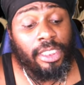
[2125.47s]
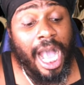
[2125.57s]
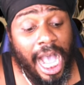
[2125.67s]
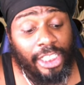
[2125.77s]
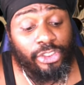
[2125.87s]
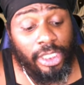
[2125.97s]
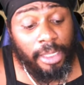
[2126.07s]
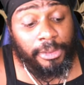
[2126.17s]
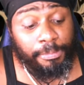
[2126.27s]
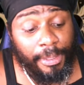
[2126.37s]
conjured
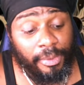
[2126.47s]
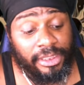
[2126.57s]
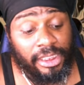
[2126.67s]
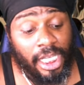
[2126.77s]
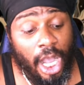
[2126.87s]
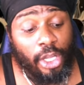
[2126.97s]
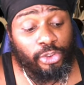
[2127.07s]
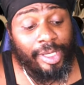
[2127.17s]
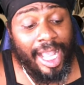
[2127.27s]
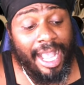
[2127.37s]
up spirits to
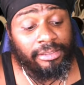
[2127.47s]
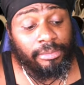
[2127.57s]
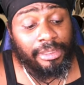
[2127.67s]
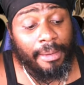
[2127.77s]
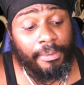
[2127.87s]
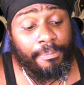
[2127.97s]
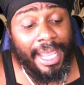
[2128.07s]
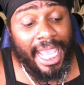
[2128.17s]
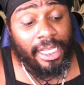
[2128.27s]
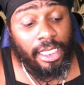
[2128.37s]
cause you to have some type of
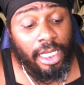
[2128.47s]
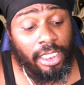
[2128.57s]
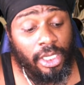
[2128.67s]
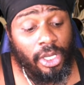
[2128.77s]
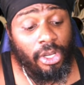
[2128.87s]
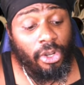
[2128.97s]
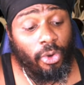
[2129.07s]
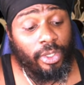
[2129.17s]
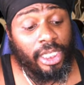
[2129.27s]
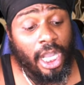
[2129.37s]
bad luck,
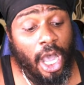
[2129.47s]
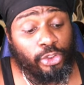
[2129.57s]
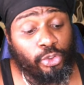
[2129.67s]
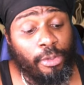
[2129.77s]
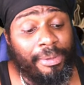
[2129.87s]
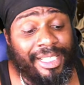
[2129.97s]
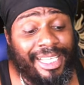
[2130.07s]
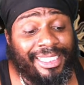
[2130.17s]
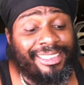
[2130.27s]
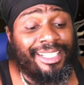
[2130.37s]
or to cause you to be
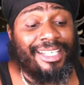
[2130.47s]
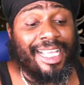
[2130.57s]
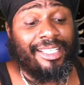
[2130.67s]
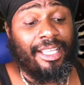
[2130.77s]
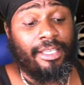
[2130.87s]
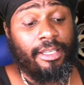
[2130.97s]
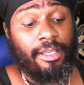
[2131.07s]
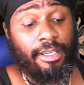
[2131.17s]
disconnected